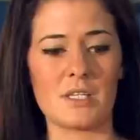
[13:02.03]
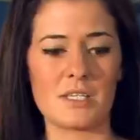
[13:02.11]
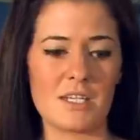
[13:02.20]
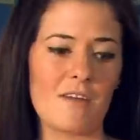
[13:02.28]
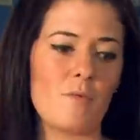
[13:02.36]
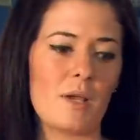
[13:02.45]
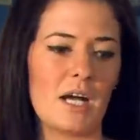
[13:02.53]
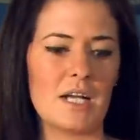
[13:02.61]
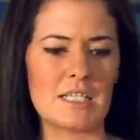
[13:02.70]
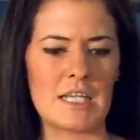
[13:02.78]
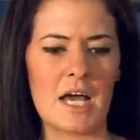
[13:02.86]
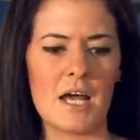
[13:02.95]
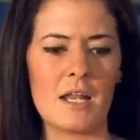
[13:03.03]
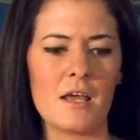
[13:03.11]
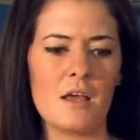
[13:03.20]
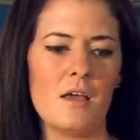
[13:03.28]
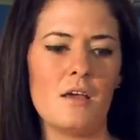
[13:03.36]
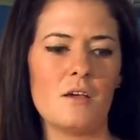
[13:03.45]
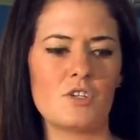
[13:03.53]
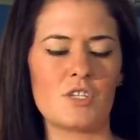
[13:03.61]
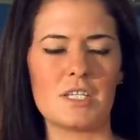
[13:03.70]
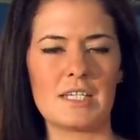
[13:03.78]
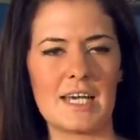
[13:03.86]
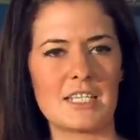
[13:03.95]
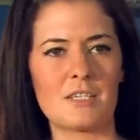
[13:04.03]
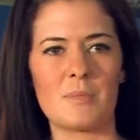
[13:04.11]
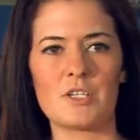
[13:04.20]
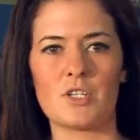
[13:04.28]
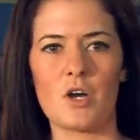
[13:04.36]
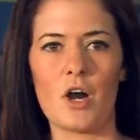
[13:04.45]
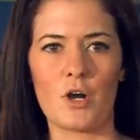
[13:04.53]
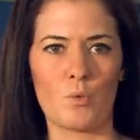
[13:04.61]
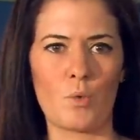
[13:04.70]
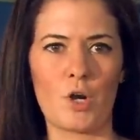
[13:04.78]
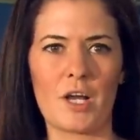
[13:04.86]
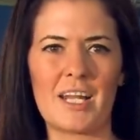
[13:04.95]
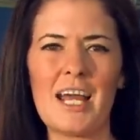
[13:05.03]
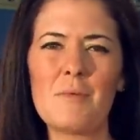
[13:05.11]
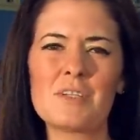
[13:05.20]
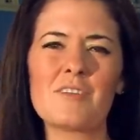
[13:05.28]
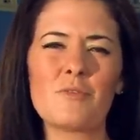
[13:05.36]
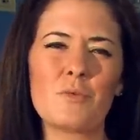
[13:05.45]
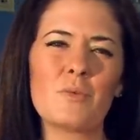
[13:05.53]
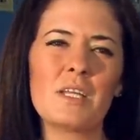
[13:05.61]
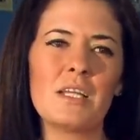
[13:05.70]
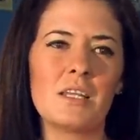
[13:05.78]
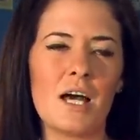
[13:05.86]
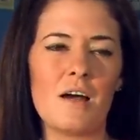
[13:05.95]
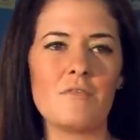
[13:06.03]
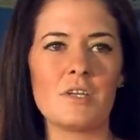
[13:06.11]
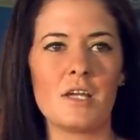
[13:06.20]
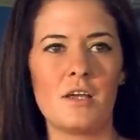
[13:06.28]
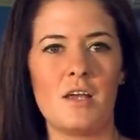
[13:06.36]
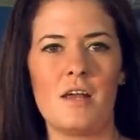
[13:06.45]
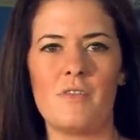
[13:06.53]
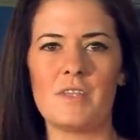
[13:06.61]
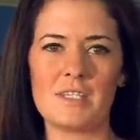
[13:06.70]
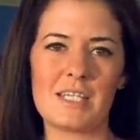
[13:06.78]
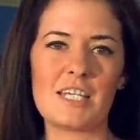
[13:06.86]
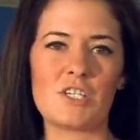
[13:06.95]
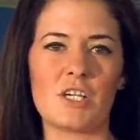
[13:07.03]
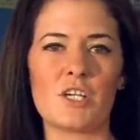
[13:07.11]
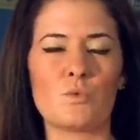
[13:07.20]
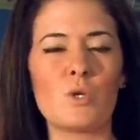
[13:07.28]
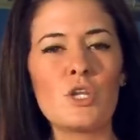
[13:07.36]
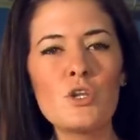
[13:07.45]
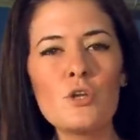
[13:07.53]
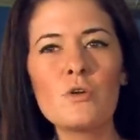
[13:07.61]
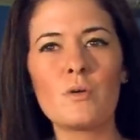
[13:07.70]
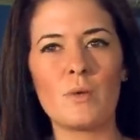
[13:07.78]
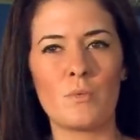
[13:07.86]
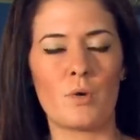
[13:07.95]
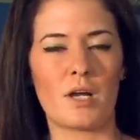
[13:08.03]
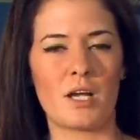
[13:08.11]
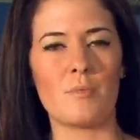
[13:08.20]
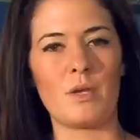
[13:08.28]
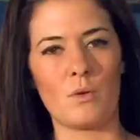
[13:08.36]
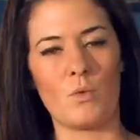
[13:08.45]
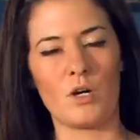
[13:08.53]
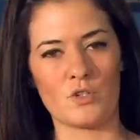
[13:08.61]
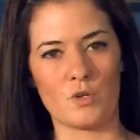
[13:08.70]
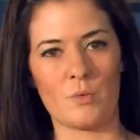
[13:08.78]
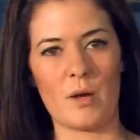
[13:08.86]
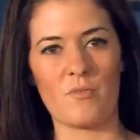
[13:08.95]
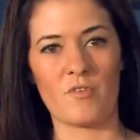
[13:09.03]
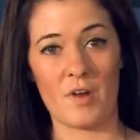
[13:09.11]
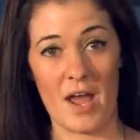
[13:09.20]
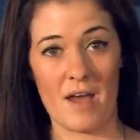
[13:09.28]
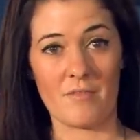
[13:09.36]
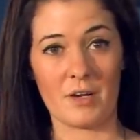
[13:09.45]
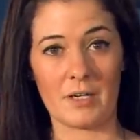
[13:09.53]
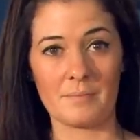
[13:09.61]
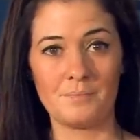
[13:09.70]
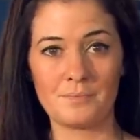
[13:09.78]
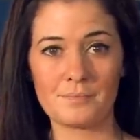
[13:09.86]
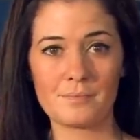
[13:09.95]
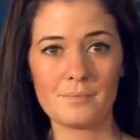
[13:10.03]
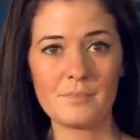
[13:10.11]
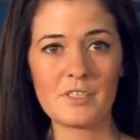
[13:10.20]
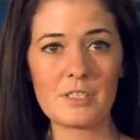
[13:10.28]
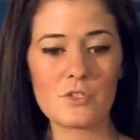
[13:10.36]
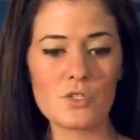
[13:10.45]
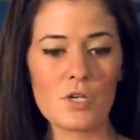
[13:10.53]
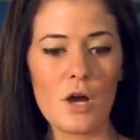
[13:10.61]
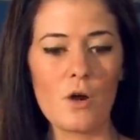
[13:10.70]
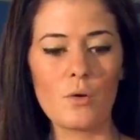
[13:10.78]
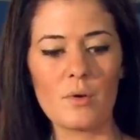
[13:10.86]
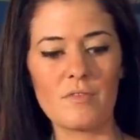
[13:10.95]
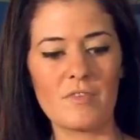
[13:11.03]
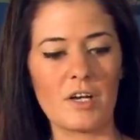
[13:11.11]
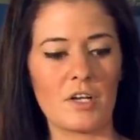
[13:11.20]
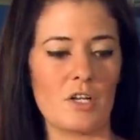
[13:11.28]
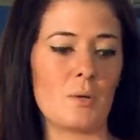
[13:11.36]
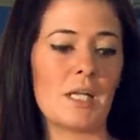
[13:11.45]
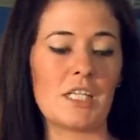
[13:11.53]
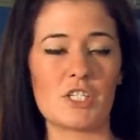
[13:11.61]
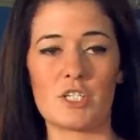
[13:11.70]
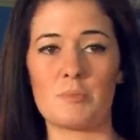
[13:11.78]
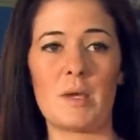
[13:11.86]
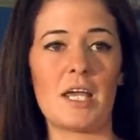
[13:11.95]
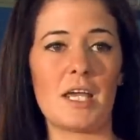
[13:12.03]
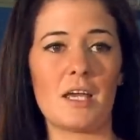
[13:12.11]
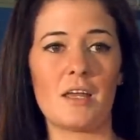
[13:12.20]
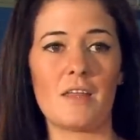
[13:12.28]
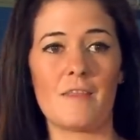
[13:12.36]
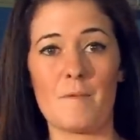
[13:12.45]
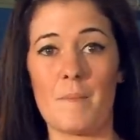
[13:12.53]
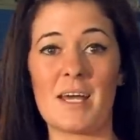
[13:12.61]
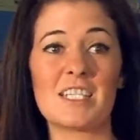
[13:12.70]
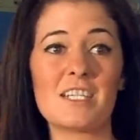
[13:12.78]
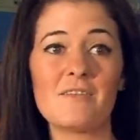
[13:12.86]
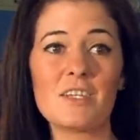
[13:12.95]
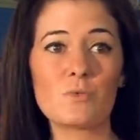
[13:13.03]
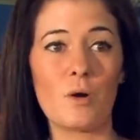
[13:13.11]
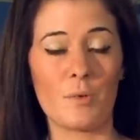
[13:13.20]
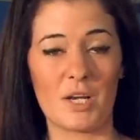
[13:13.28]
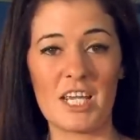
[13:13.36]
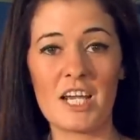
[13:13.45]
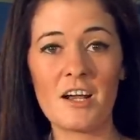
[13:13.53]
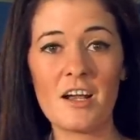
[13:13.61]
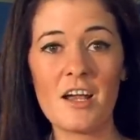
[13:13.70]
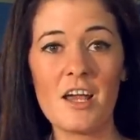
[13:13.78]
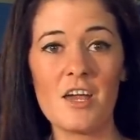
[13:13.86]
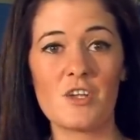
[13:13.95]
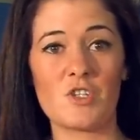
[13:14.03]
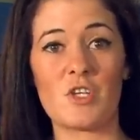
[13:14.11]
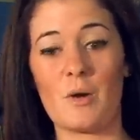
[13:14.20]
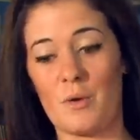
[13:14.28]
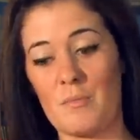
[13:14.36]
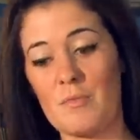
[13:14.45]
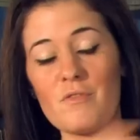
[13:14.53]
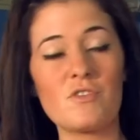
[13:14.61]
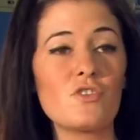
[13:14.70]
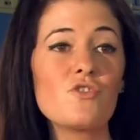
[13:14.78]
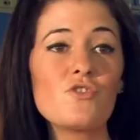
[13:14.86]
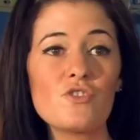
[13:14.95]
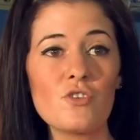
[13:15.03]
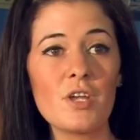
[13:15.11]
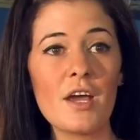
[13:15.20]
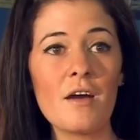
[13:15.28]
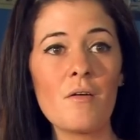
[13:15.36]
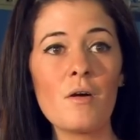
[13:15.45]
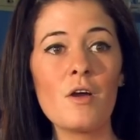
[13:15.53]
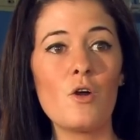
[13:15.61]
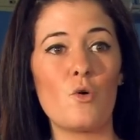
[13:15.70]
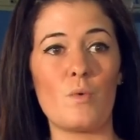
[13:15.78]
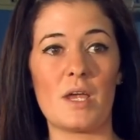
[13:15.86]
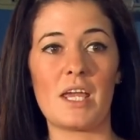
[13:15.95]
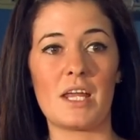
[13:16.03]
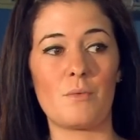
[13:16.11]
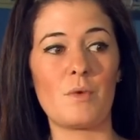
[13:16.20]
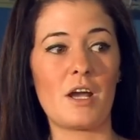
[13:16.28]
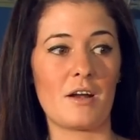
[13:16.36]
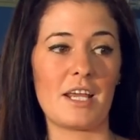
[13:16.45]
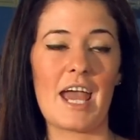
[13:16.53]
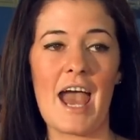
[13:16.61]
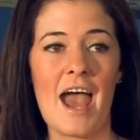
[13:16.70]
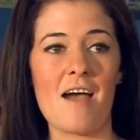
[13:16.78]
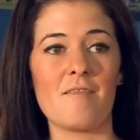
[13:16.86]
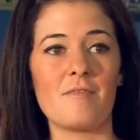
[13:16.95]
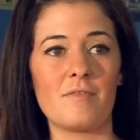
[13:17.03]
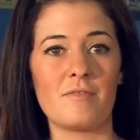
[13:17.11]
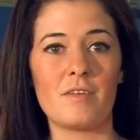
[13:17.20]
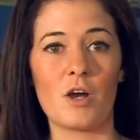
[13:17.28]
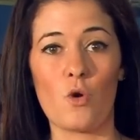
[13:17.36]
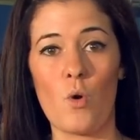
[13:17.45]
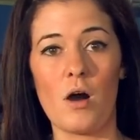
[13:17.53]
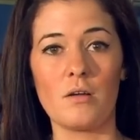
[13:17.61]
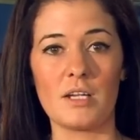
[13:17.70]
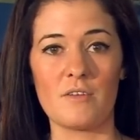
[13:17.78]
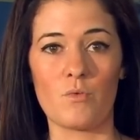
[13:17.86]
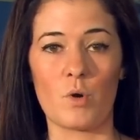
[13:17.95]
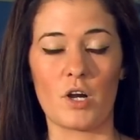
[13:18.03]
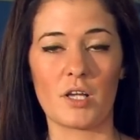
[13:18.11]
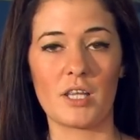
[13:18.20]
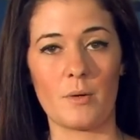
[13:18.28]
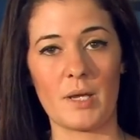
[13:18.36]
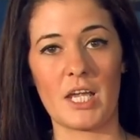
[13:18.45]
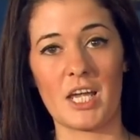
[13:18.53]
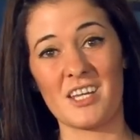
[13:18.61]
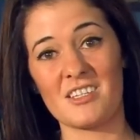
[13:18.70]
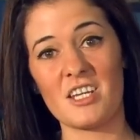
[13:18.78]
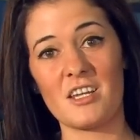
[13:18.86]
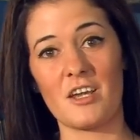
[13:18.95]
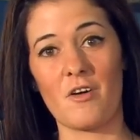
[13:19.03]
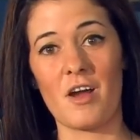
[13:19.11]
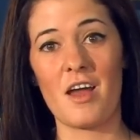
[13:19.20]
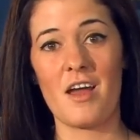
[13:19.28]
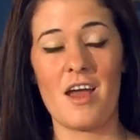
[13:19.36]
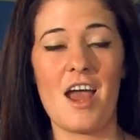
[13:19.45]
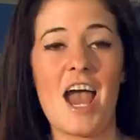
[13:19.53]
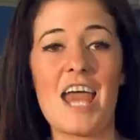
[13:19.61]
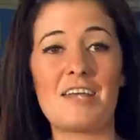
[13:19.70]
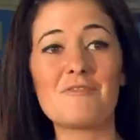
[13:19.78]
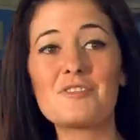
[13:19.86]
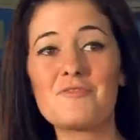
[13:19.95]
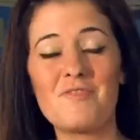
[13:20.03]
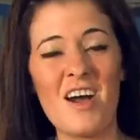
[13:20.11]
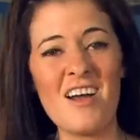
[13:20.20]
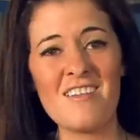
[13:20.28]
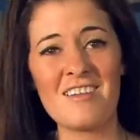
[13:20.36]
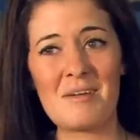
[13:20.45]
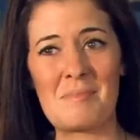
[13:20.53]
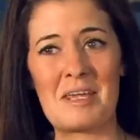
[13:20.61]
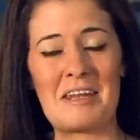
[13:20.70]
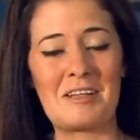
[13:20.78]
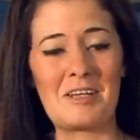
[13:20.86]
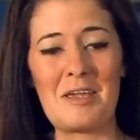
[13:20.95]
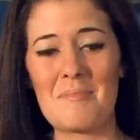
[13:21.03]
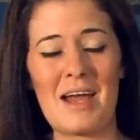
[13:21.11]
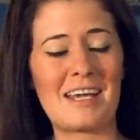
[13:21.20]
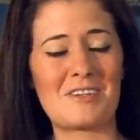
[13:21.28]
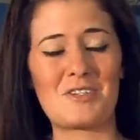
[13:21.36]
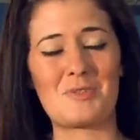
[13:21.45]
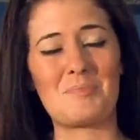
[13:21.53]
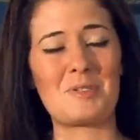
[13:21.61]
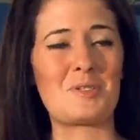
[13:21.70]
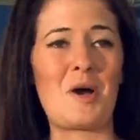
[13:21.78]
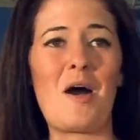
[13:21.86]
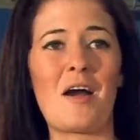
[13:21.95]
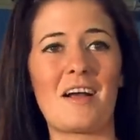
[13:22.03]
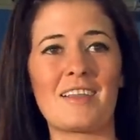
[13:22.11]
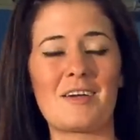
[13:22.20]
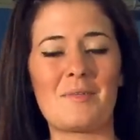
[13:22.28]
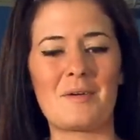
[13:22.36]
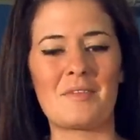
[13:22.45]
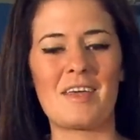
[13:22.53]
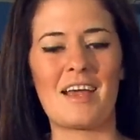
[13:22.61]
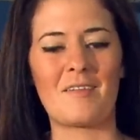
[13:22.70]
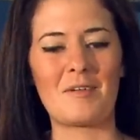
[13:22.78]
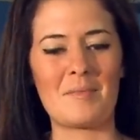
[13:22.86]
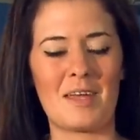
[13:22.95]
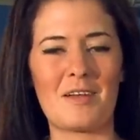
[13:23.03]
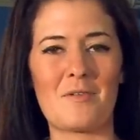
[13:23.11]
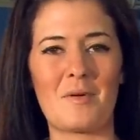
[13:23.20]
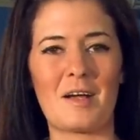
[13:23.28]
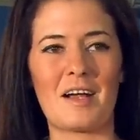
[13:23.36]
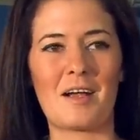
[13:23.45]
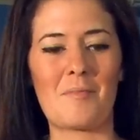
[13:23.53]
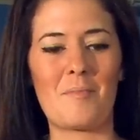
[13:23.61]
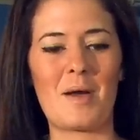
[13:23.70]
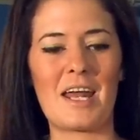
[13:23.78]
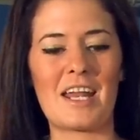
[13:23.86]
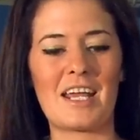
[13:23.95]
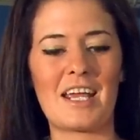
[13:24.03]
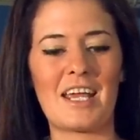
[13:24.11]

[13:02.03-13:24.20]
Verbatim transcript: and the stuff we got done, just a testament to the hard work and how much everyone really loved the station because we knew that we weren't going to be in Walter Webb forever. So we figured, you know what, let's just make the best of this while we're here so that when we move to the studio, we can we already have a quality work that we can continue. And it was fun. I mean, looking back, it's just bizarre that we were there and we made it work, but